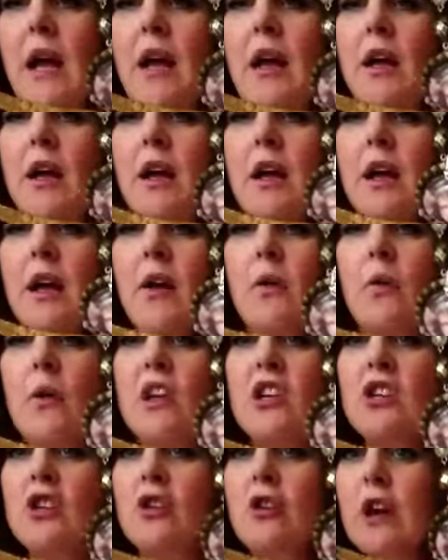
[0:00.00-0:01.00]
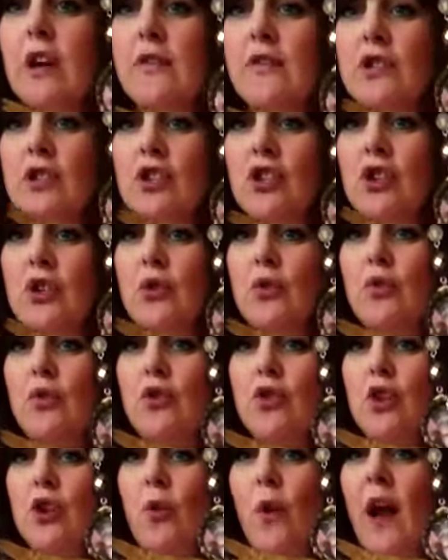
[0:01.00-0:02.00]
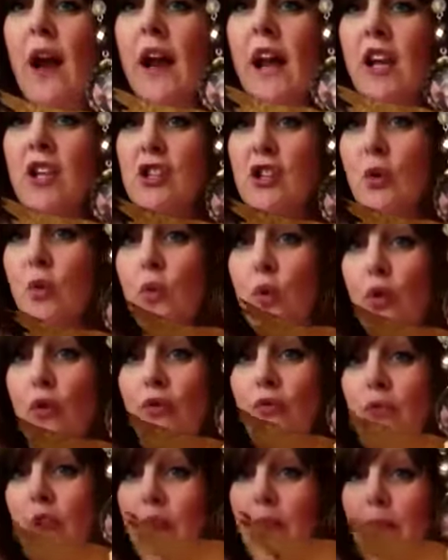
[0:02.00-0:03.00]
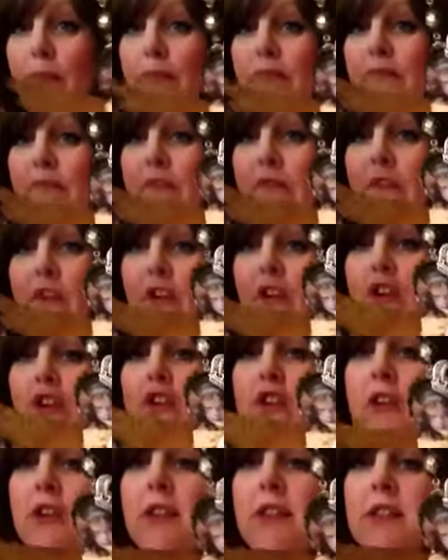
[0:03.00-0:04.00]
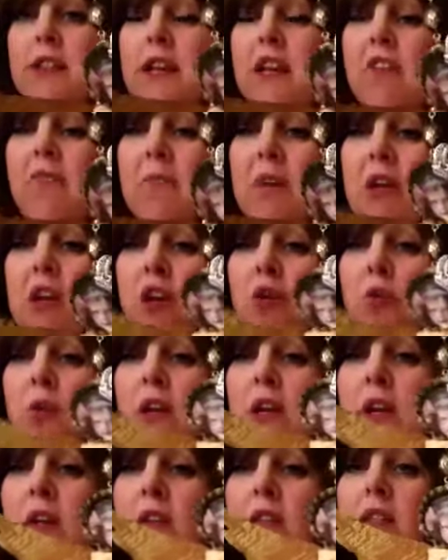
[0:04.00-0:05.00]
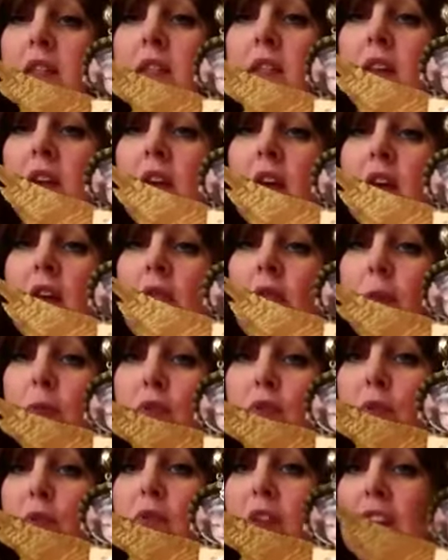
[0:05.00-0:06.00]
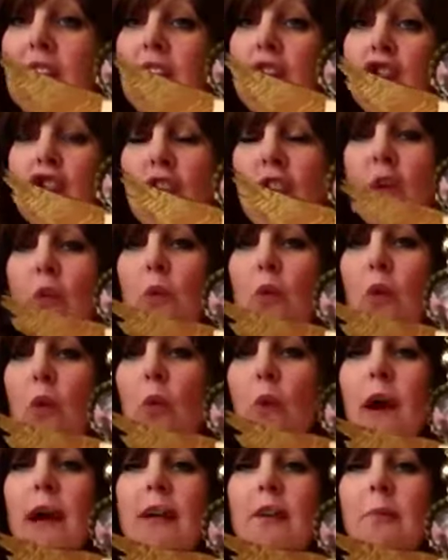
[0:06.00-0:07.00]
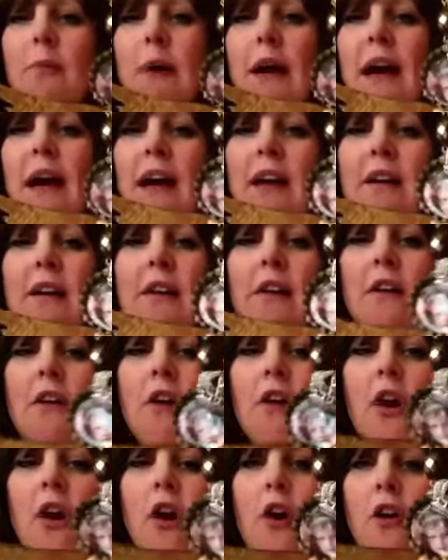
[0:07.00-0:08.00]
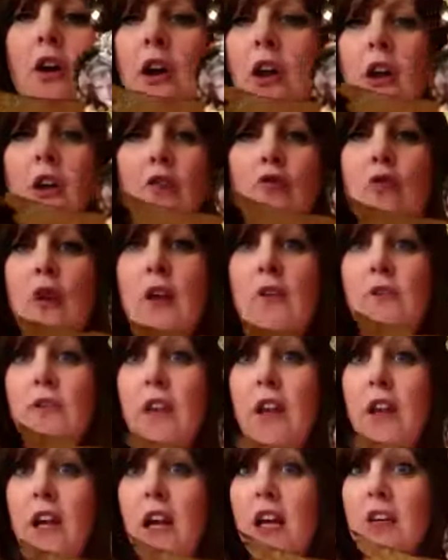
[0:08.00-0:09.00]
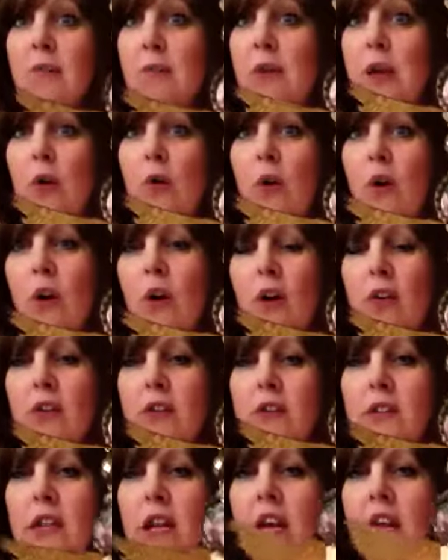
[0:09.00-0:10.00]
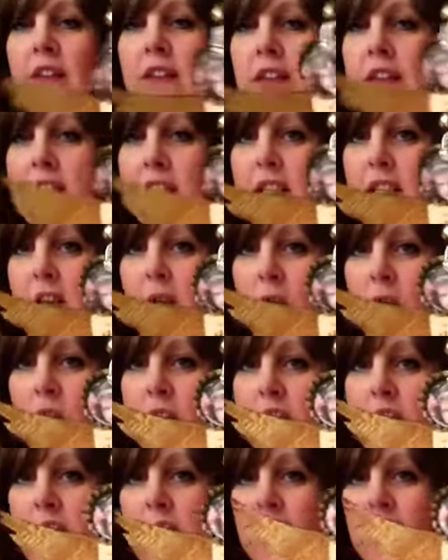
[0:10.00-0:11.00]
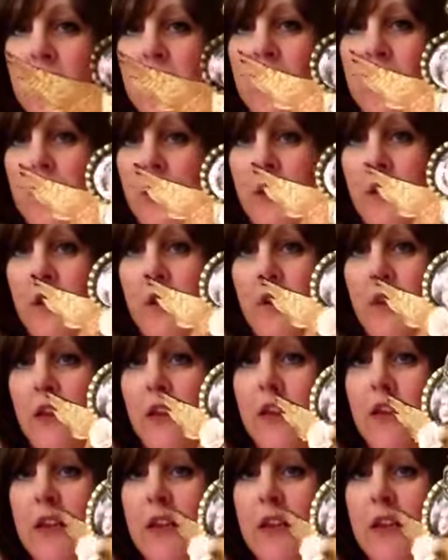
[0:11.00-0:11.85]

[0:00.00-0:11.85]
Which Crafts Do You Do, and I actually won them. Fiona Jennings gave me her winnings from something that she won a while back on a Crafty Academy Awards, and this was in it.